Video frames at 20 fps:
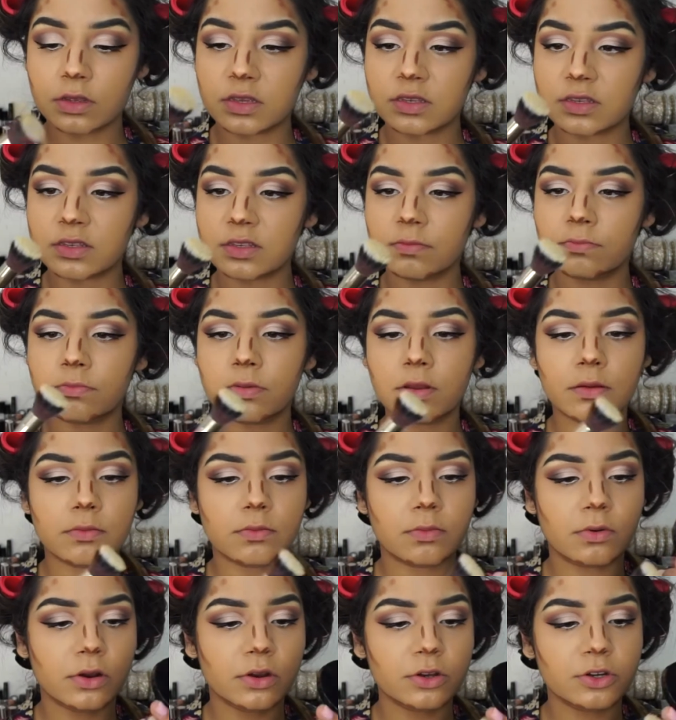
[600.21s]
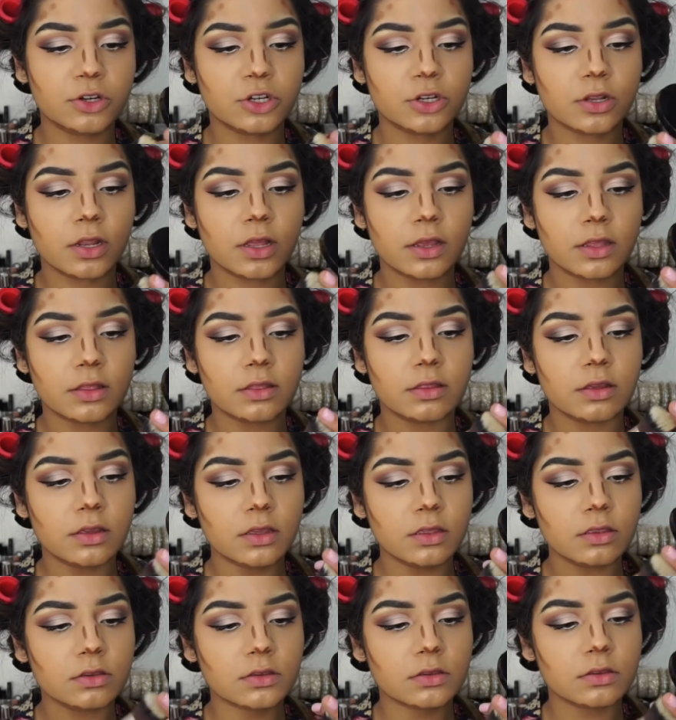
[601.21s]
a stippling brush like
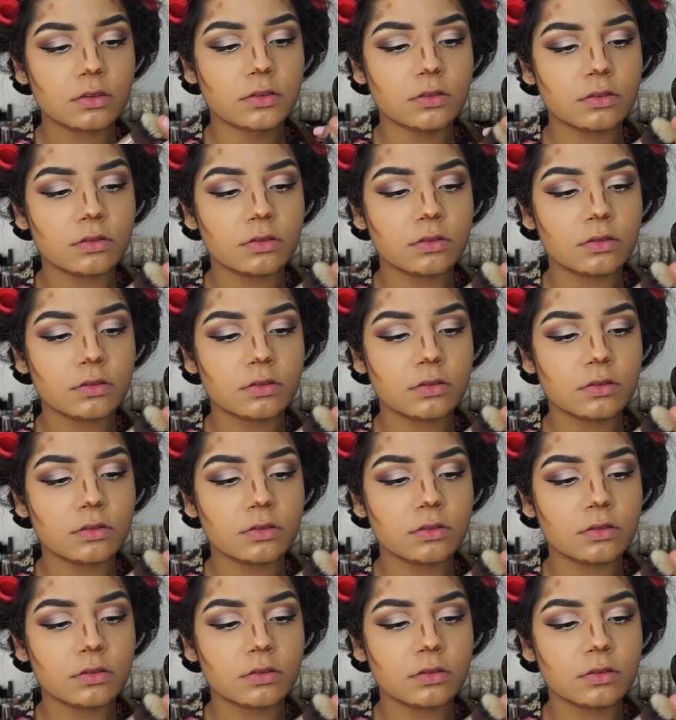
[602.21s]
this.